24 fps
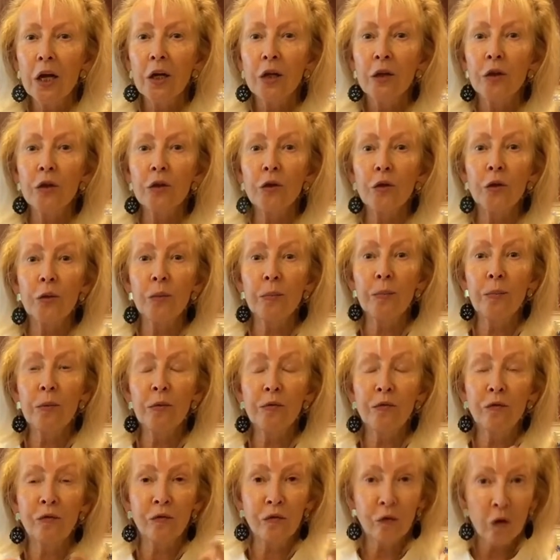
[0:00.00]
that you
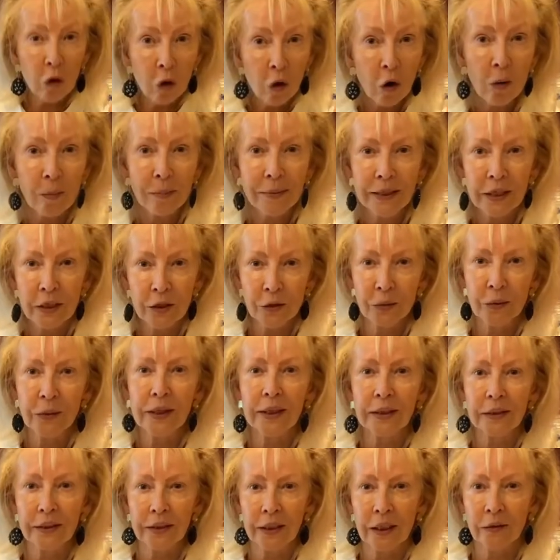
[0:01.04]
perform and do
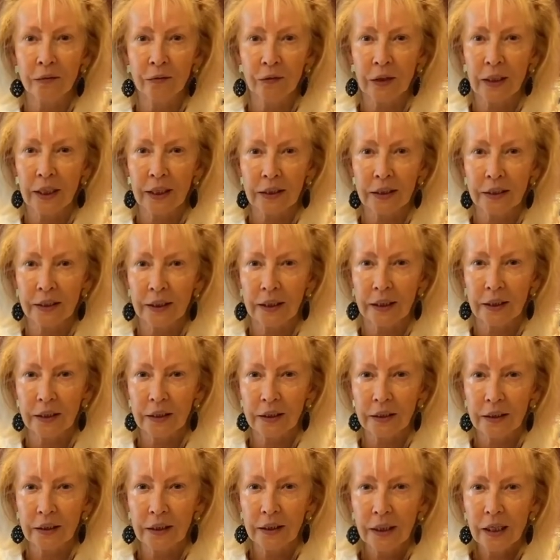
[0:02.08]
yourself justice